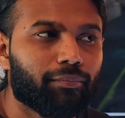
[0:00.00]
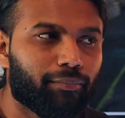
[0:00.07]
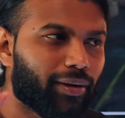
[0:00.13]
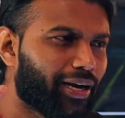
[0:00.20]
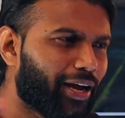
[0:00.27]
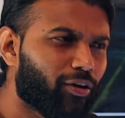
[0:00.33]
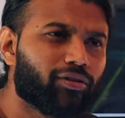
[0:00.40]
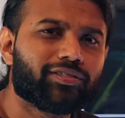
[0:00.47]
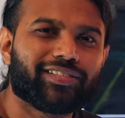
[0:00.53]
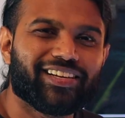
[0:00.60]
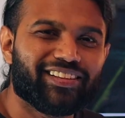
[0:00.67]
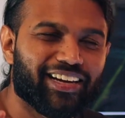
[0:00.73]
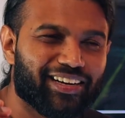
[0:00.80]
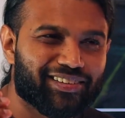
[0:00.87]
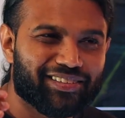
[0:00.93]
But I don't
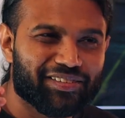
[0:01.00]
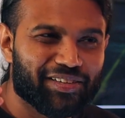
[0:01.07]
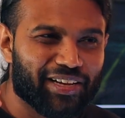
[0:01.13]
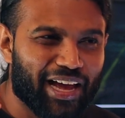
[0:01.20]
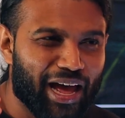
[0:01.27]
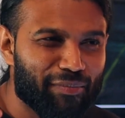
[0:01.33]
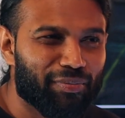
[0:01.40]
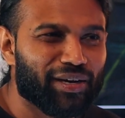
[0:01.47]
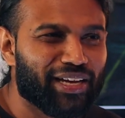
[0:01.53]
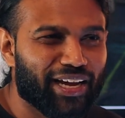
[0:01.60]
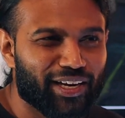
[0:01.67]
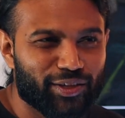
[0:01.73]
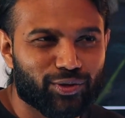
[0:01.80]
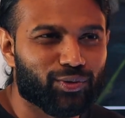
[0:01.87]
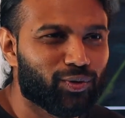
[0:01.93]
see that happening
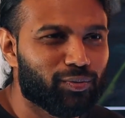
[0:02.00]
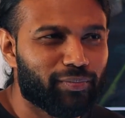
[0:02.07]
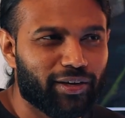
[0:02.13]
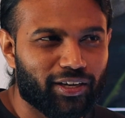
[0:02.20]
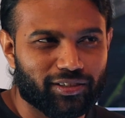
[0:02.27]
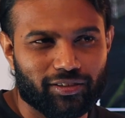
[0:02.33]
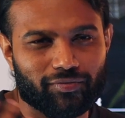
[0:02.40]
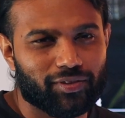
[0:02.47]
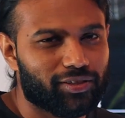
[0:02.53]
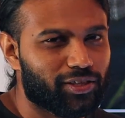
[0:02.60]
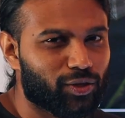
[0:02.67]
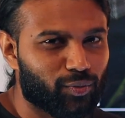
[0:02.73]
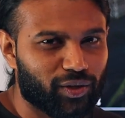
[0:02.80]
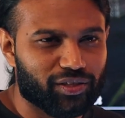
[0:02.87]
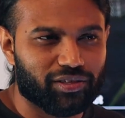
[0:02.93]
any soon because of the
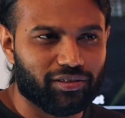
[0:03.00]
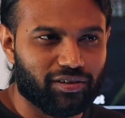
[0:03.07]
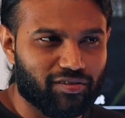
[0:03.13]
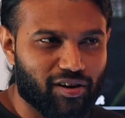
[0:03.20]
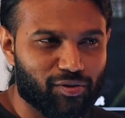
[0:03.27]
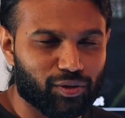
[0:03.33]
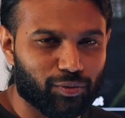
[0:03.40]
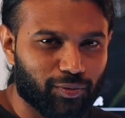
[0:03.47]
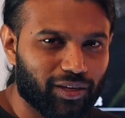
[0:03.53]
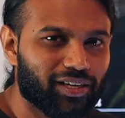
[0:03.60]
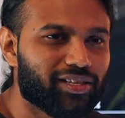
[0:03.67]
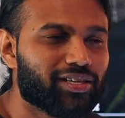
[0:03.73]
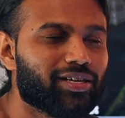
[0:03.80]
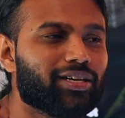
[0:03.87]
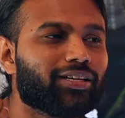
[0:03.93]
situation around the
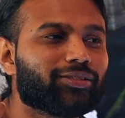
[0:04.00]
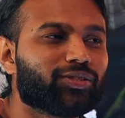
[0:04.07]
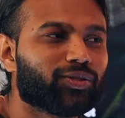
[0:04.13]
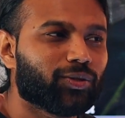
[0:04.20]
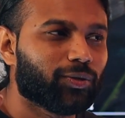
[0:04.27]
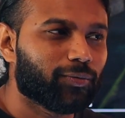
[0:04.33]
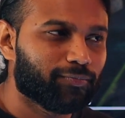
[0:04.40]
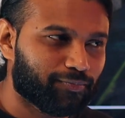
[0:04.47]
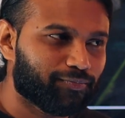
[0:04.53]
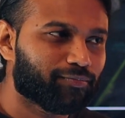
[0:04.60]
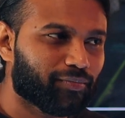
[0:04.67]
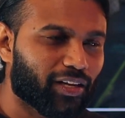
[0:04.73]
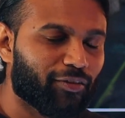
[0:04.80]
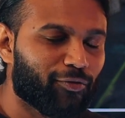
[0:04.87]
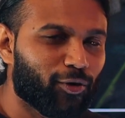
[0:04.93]
world. So
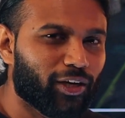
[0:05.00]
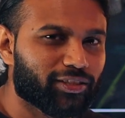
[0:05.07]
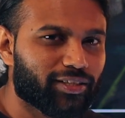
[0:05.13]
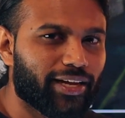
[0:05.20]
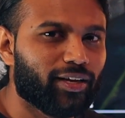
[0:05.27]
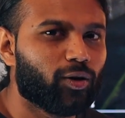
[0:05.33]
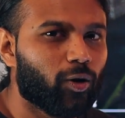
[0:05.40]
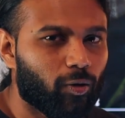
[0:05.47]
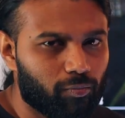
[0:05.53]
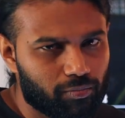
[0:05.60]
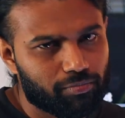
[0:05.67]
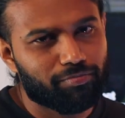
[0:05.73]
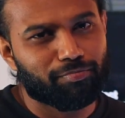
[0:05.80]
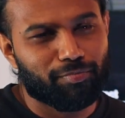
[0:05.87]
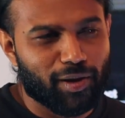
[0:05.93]
if you are staying
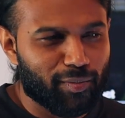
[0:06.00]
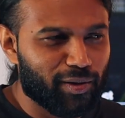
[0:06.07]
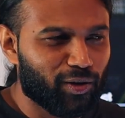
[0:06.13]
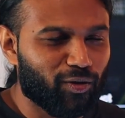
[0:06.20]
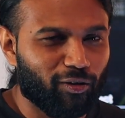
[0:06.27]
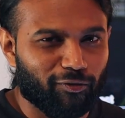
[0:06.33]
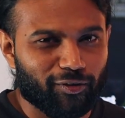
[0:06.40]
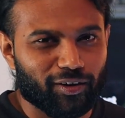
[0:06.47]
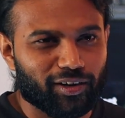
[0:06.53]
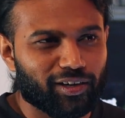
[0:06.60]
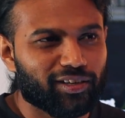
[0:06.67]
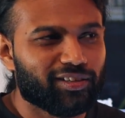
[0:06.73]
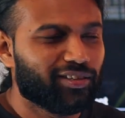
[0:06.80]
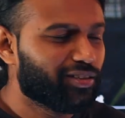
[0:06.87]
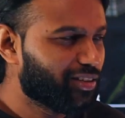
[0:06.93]
home, maybe go for
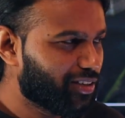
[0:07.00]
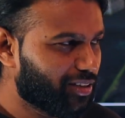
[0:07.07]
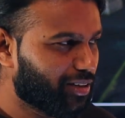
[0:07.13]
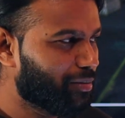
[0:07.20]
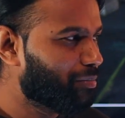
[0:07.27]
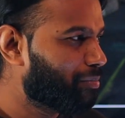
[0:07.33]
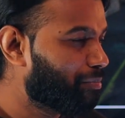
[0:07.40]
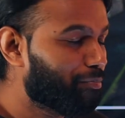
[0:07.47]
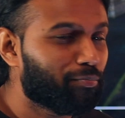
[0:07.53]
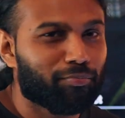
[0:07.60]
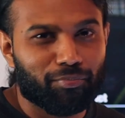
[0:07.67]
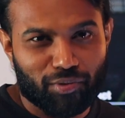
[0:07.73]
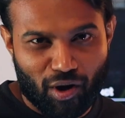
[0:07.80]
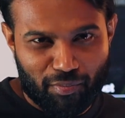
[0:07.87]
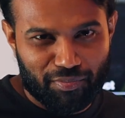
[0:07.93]
a
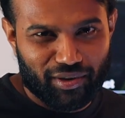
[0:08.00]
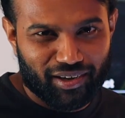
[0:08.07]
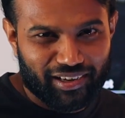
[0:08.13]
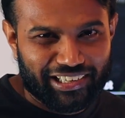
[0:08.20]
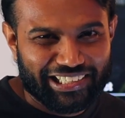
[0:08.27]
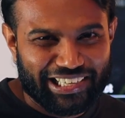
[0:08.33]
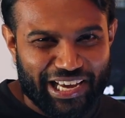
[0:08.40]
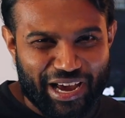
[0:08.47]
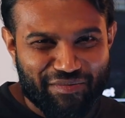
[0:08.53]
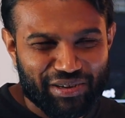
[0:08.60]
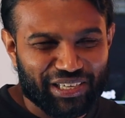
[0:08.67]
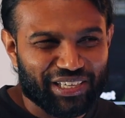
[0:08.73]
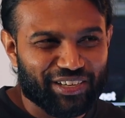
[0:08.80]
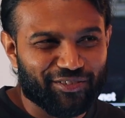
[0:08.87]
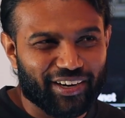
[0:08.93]
proper
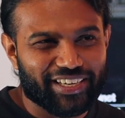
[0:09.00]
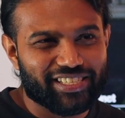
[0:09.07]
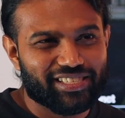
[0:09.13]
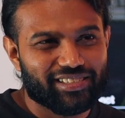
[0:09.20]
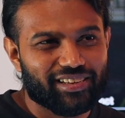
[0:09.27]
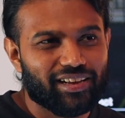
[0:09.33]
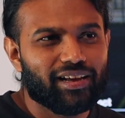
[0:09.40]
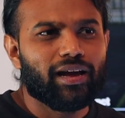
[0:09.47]
gaming device.